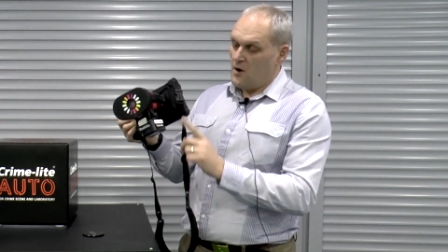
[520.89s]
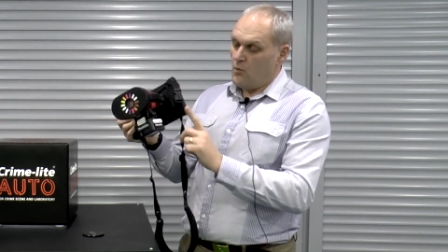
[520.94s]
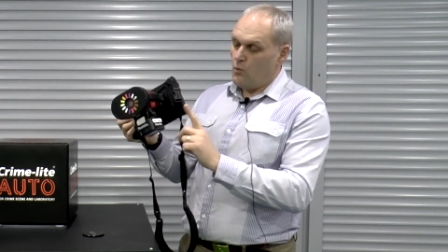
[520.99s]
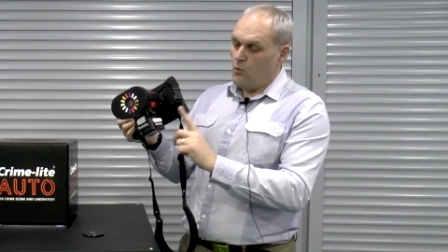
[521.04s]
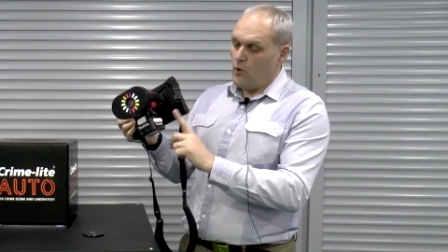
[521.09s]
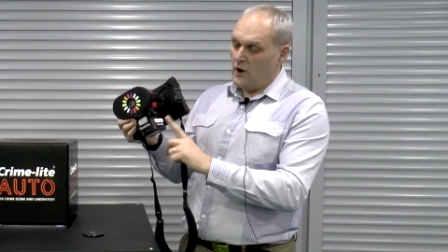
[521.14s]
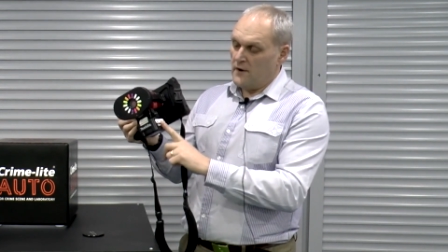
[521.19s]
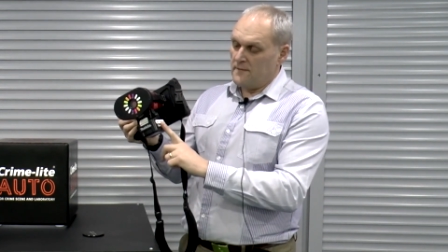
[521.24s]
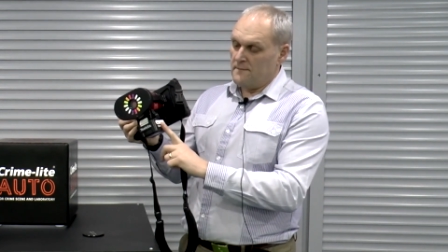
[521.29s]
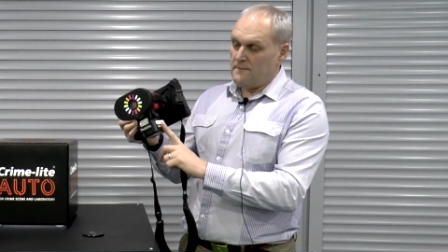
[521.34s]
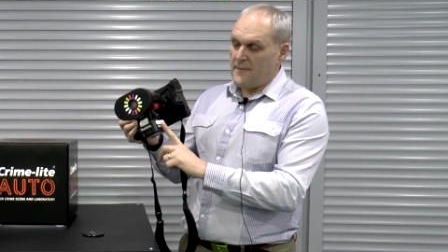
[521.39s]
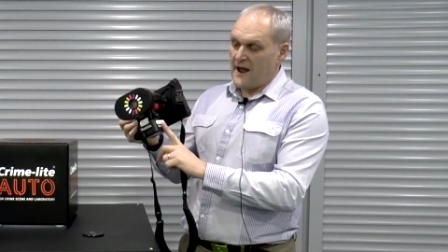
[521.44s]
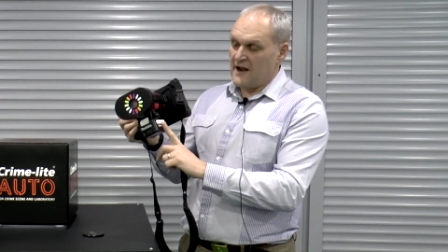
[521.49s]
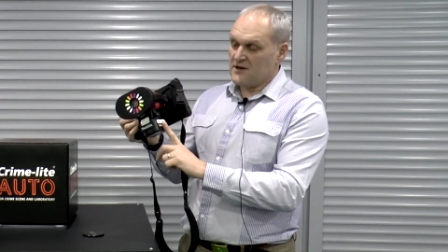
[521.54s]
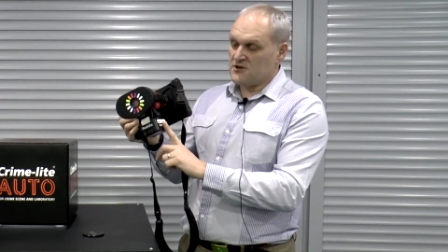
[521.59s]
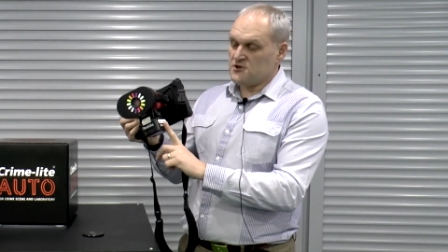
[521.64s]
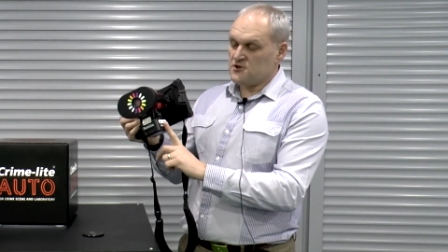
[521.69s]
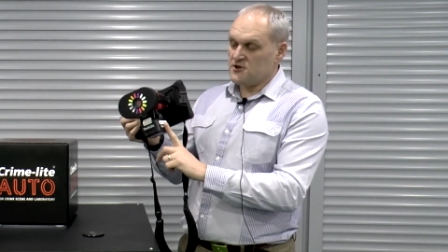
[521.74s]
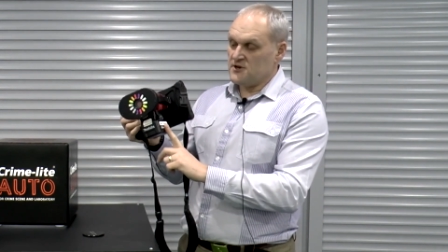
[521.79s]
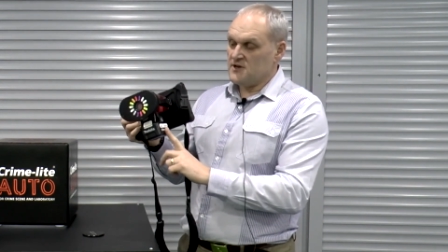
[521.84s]
One
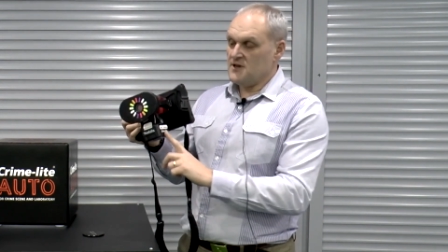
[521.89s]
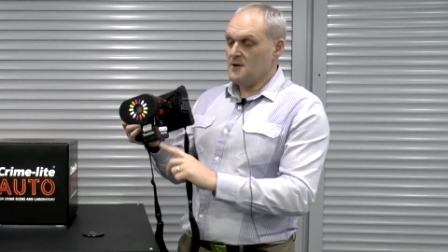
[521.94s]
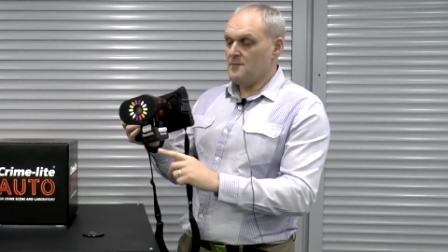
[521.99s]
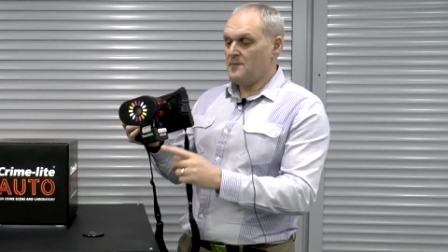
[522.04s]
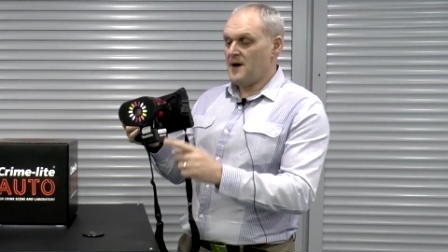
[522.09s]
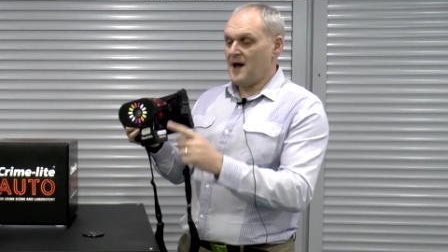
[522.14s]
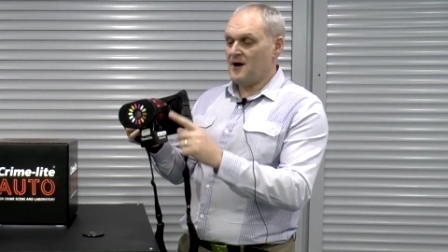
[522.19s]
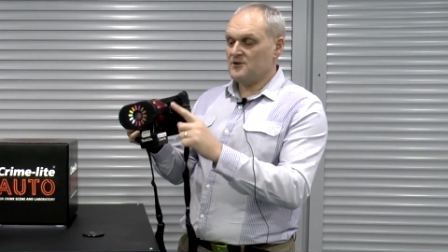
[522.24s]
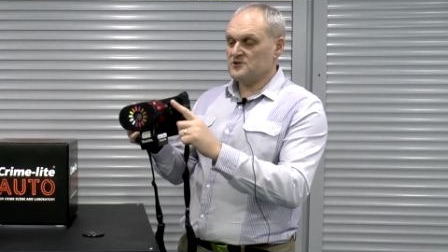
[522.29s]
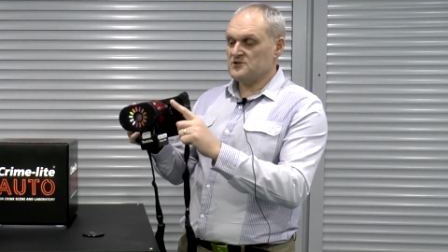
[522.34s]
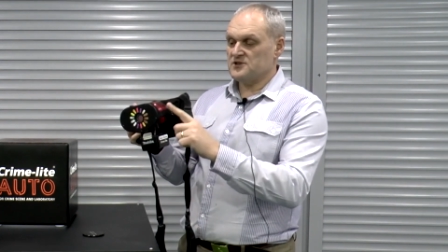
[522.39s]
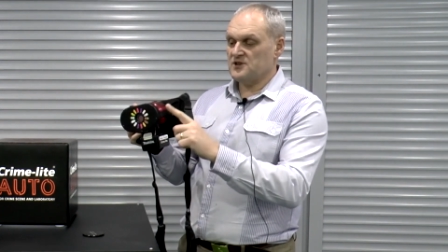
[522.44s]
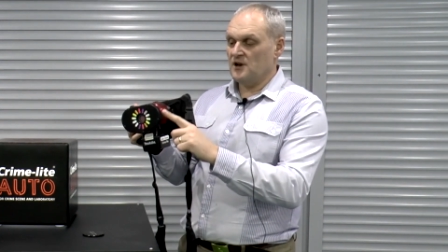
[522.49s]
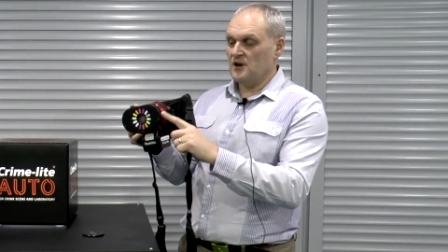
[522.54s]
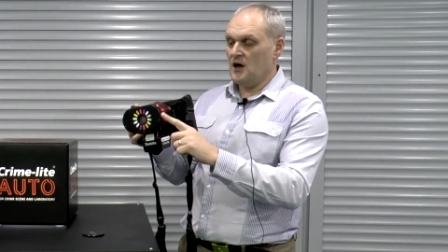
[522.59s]
battery powers the